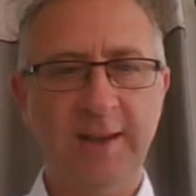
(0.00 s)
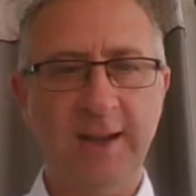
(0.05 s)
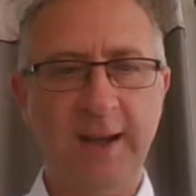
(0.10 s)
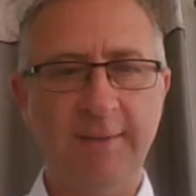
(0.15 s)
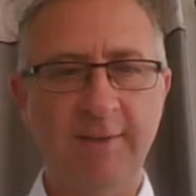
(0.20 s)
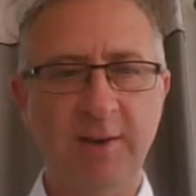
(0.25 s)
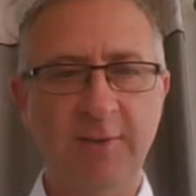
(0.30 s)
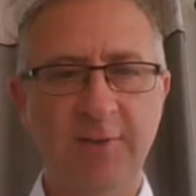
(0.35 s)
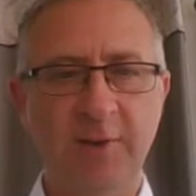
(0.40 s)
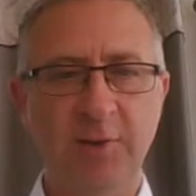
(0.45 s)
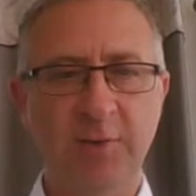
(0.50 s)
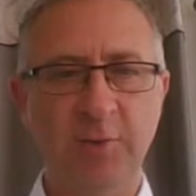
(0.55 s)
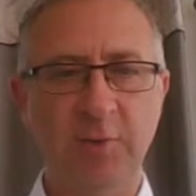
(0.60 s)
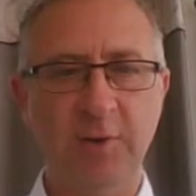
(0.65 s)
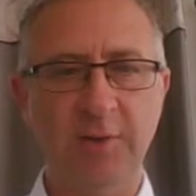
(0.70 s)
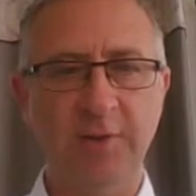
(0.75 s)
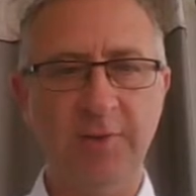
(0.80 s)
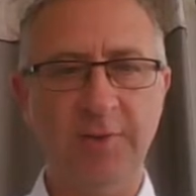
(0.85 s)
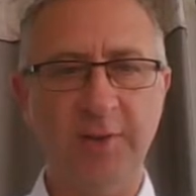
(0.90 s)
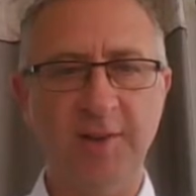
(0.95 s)
Having her first run
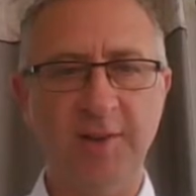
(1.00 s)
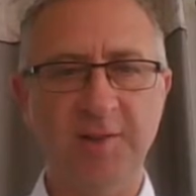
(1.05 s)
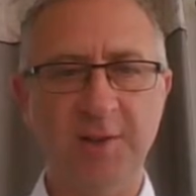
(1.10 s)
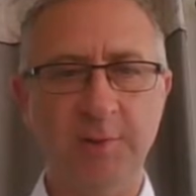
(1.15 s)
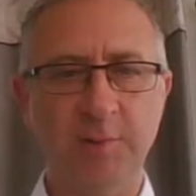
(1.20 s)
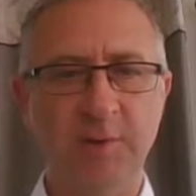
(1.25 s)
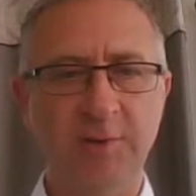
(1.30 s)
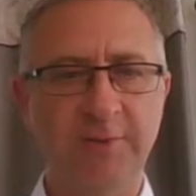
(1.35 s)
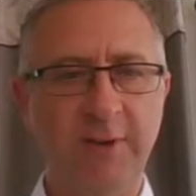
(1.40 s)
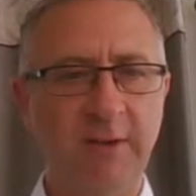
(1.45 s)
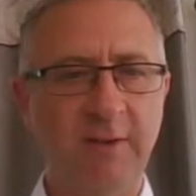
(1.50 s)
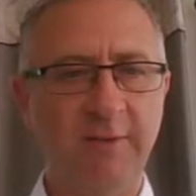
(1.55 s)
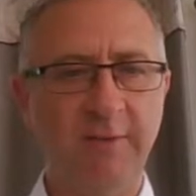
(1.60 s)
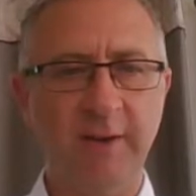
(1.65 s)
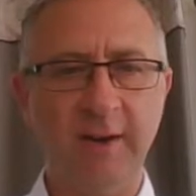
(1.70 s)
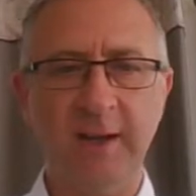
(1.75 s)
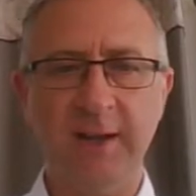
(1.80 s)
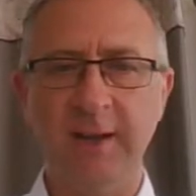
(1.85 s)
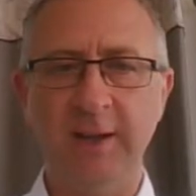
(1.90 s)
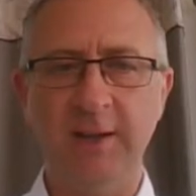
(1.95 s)
of the season, she was very,
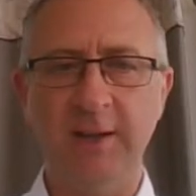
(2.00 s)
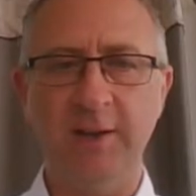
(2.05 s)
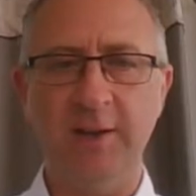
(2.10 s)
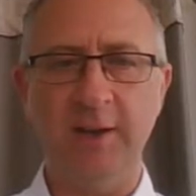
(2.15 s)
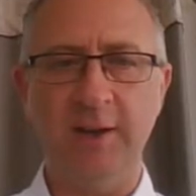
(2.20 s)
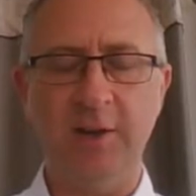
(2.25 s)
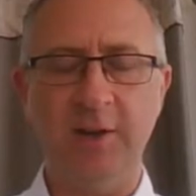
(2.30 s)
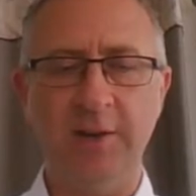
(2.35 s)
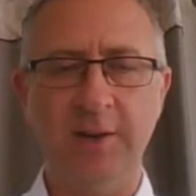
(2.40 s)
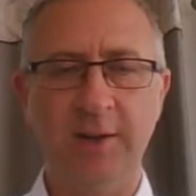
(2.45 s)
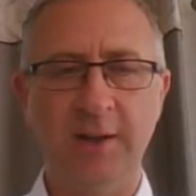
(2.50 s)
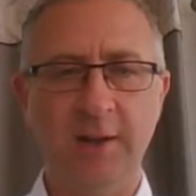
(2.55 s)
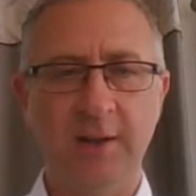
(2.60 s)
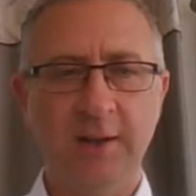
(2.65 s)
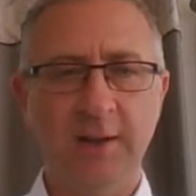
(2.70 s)
very keen early on.